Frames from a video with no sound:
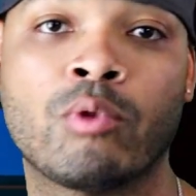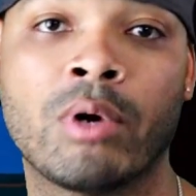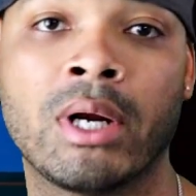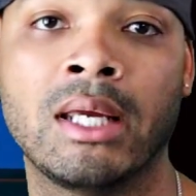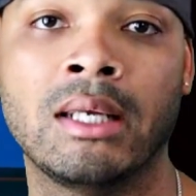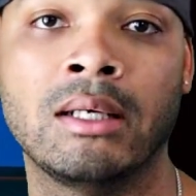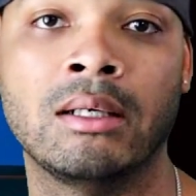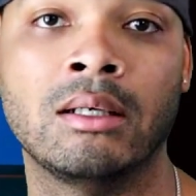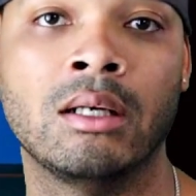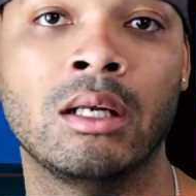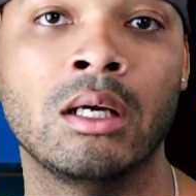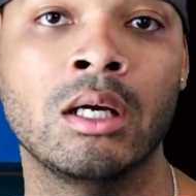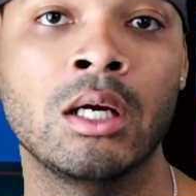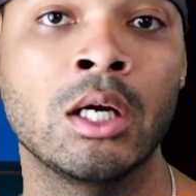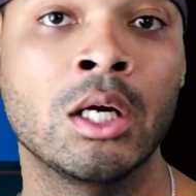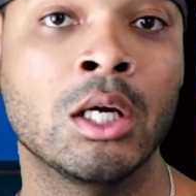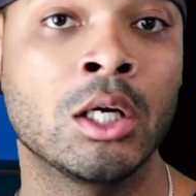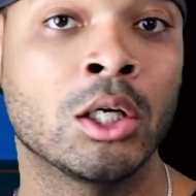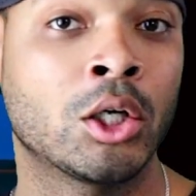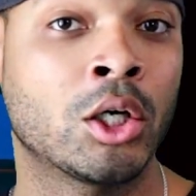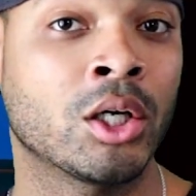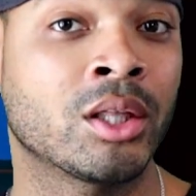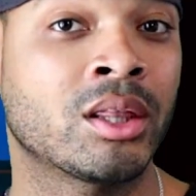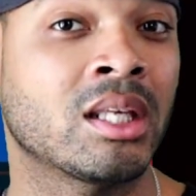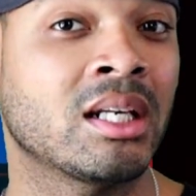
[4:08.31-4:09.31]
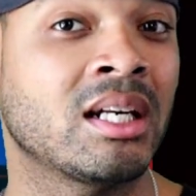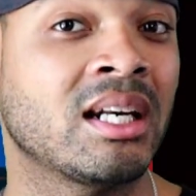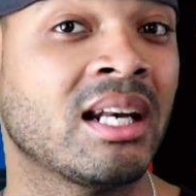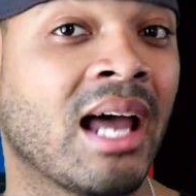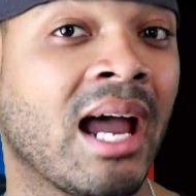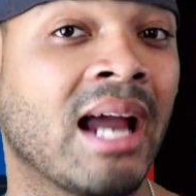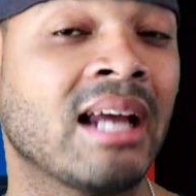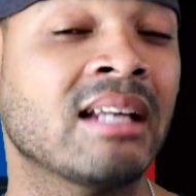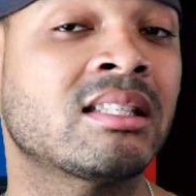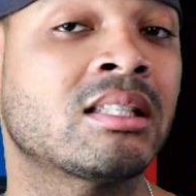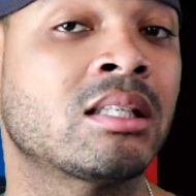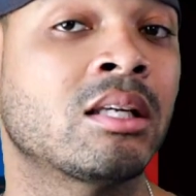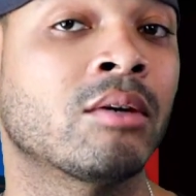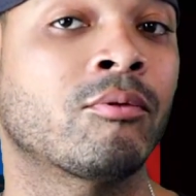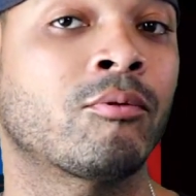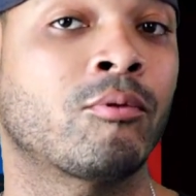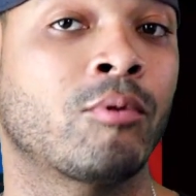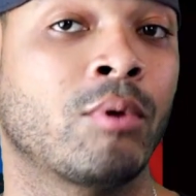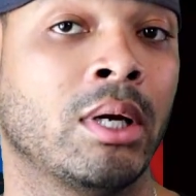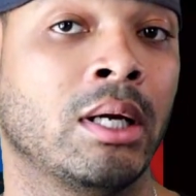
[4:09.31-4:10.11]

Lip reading: Ren? Could the Knights of